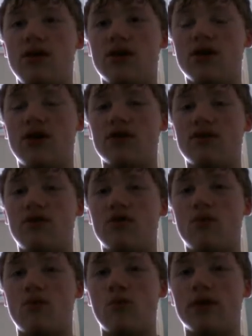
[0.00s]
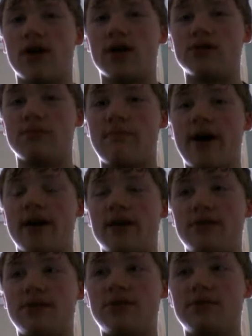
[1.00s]
You can also do 100
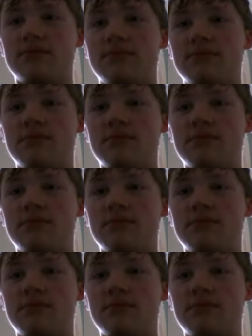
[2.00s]
battles.